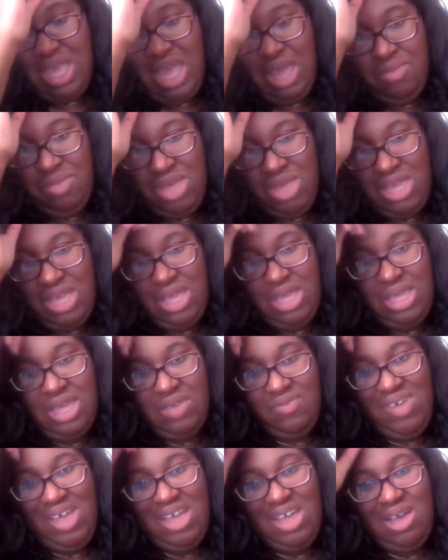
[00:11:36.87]
I mean,
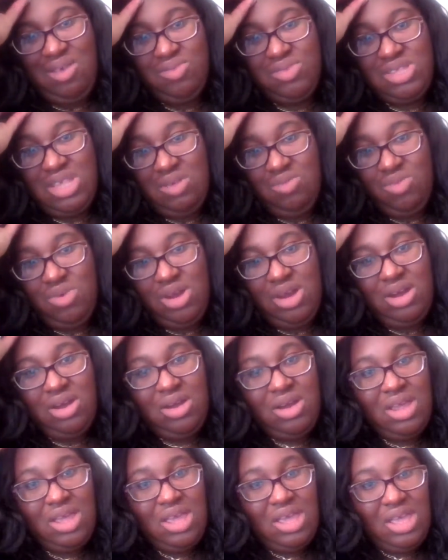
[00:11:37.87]
if I go
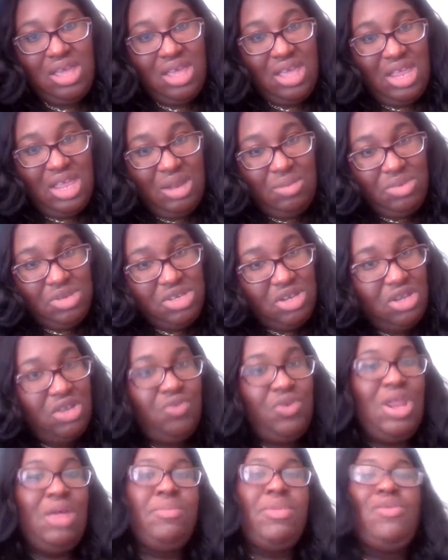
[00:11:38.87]
somewhere, I'm gonna show you
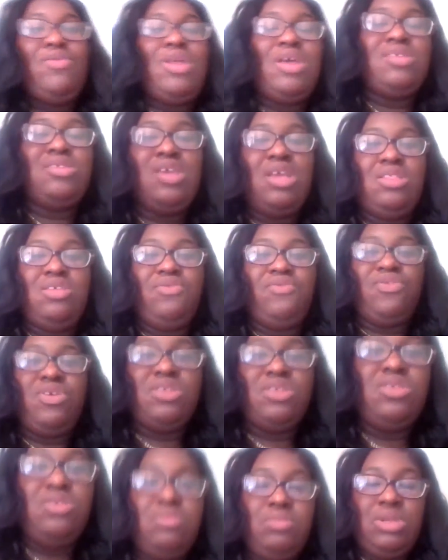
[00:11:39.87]
what I mean when I say the
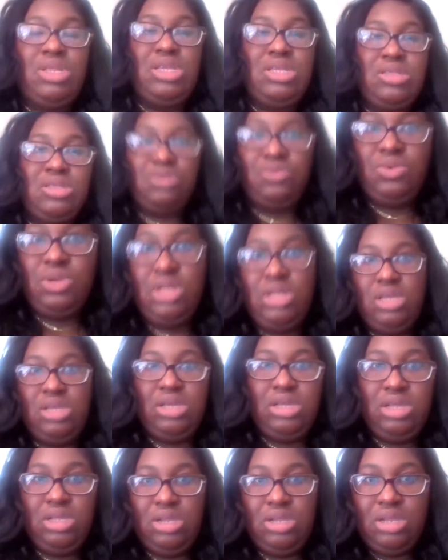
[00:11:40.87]
frontal blends in really
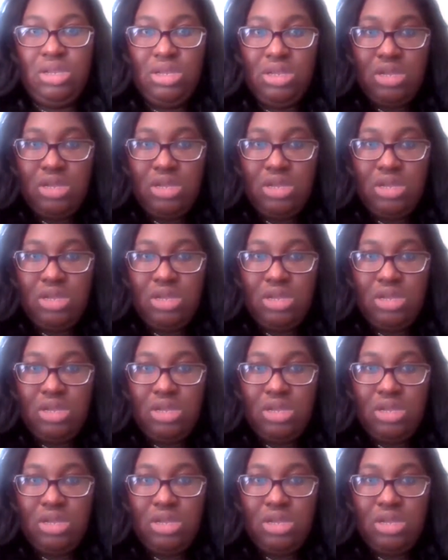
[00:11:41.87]
good.